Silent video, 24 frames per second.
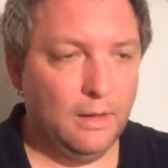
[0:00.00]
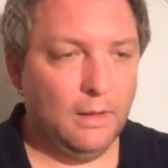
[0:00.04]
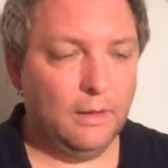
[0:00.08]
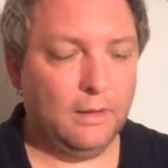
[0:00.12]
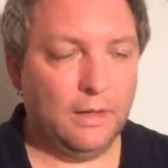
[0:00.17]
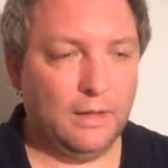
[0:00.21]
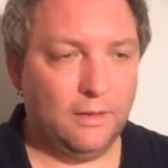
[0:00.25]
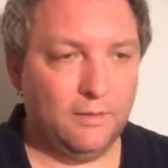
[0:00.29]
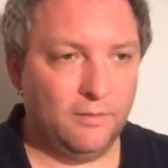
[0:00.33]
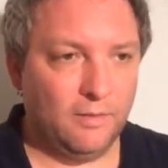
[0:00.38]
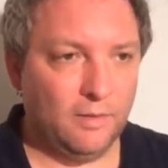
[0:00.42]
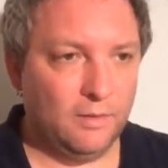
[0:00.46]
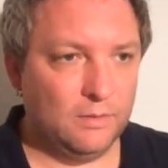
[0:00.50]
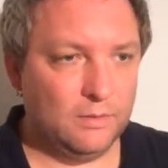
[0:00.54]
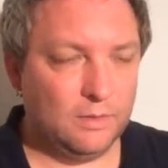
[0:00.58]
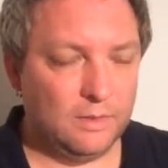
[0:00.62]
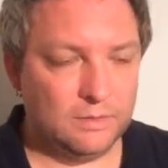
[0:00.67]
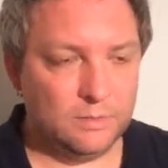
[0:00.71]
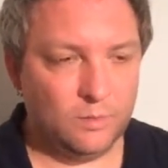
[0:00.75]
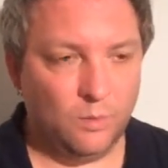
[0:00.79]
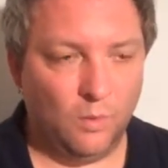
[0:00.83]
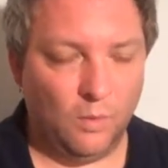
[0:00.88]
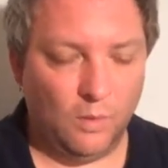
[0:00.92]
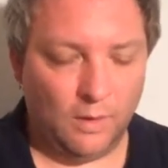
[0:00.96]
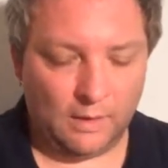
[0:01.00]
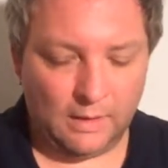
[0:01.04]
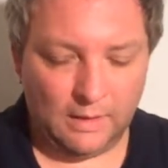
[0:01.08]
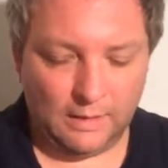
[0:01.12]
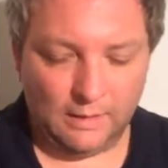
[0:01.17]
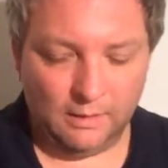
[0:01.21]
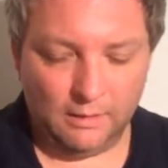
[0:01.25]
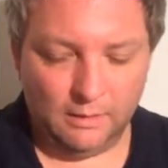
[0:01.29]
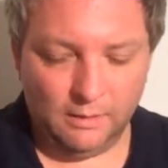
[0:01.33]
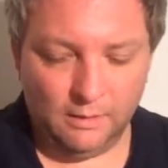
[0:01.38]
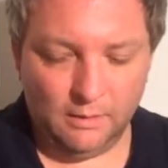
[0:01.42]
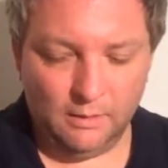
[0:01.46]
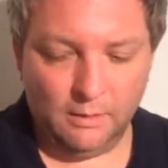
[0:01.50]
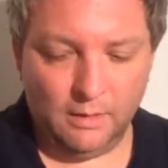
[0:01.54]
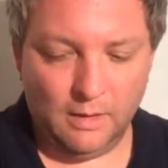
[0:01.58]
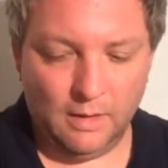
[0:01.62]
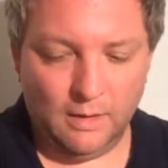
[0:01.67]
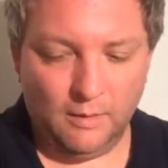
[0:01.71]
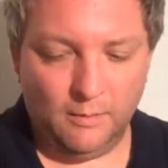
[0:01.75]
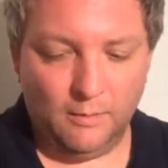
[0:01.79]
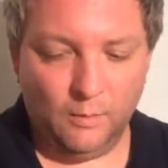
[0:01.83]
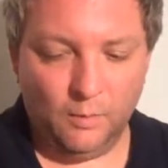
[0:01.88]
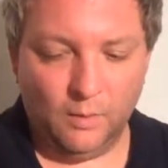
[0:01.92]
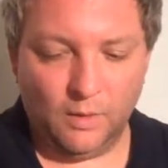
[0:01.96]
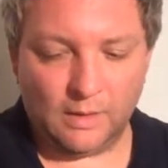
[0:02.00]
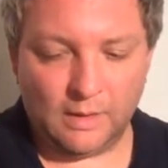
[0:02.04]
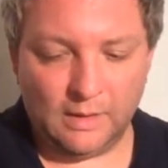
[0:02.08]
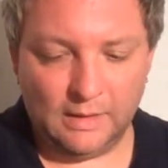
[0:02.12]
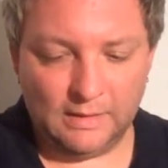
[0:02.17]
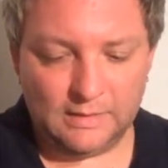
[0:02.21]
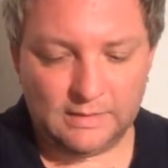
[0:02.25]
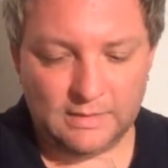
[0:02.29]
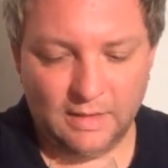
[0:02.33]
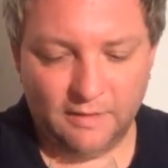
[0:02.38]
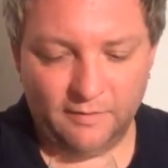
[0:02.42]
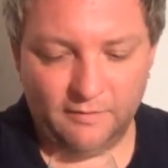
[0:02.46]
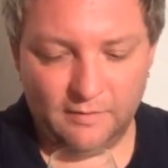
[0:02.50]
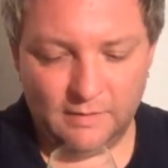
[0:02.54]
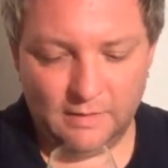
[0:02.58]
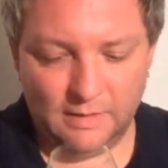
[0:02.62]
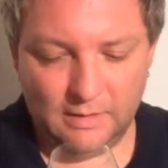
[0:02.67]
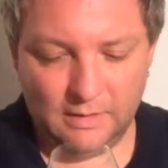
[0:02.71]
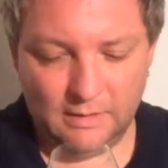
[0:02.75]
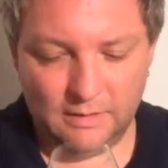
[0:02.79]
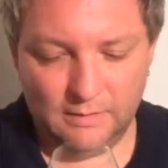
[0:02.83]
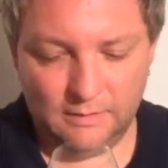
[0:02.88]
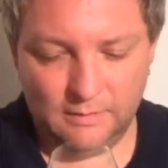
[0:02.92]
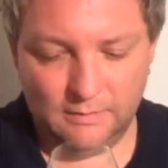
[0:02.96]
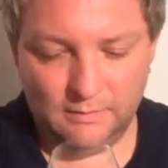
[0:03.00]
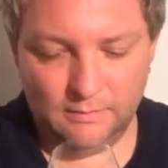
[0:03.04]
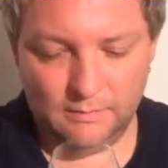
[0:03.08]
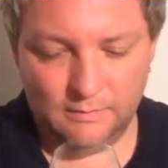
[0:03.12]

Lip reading: kind of it's working itself in